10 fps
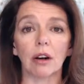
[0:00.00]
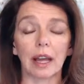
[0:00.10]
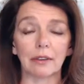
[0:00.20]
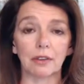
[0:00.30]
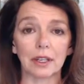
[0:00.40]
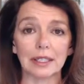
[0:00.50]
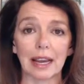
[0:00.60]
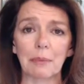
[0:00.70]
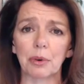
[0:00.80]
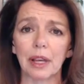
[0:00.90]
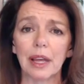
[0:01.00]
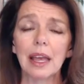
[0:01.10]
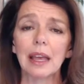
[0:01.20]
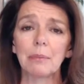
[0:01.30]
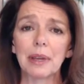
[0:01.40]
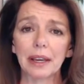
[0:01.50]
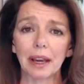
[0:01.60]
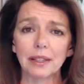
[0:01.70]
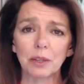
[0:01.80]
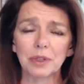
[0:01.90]
Like, for example,
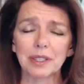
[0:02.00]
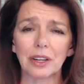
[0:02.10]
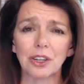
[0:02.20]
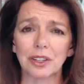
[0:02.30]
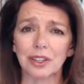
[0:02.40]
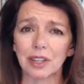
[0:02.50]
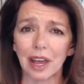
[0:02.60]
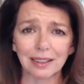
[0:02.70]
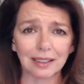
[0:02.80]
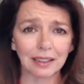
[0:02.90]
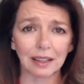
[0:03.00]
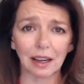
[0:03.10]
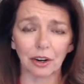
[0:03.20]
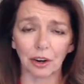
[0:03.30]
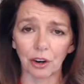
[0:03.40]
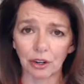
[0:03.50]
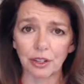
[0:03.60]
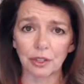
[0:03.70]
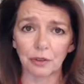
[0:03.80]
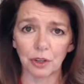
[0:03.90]
because it was such a sudden
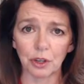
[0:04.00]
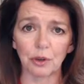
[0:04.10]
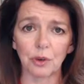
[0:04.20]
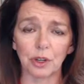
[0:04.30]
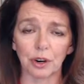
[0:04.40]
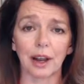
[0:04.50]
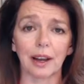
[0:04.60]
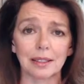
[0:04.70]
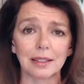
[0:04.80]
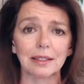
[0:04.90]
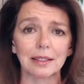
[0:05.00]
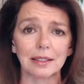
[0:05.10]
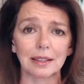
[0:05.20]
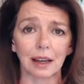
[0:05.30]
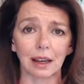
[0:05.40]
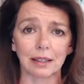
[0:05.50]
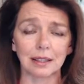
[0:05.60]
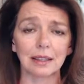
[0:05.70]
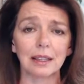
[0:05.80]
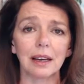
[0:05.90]
occurrence for you and your cousins,
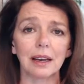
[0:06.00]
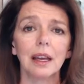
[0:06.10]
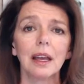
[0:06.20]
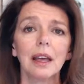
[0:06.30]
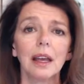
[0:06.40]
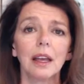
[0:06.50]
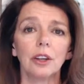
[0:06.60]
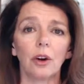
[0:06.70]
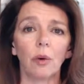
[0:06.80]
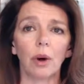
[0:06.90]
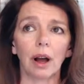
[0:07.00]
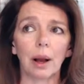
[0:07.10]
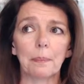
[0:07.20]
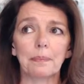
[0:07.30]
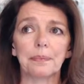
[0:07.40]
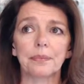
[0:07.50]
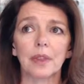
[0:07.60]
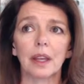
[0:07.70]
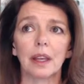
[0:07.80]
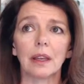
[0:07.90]
Cynthia, you know, um,
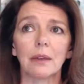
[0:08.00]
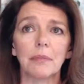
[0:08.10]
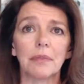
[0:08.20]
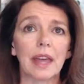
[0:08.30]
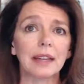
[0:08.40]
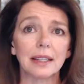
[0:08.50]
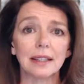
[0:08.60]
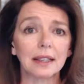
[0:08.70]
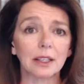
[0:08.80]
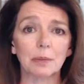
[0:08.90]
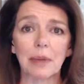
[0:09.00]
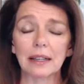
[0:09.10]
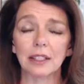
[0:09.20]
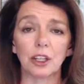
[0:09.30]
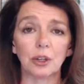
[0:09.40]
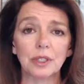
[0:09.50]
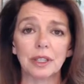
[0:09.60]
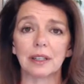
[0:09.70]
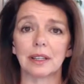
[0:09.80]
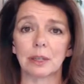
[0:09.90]
they didn't expect it. You
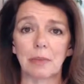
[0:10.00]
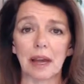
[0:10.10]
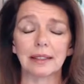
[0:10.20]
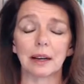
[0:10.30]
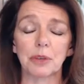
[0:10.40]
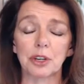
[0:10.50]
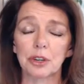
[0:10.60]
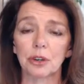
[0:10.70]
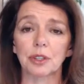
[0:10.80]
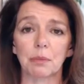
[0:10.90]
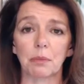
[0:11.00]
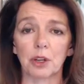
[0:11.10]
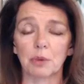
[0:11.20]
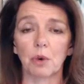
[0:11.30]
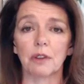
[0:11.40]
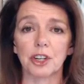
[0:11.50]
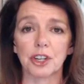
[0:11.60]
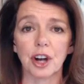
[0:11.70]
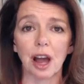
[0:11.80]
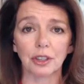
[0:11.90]
didn't expect it. I'm sure it's a much more of a
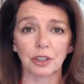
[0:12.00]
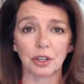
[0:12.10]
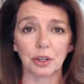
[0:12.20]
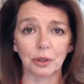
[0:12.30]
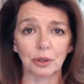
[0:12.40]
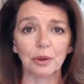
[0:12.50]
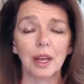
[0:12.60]
shock to you.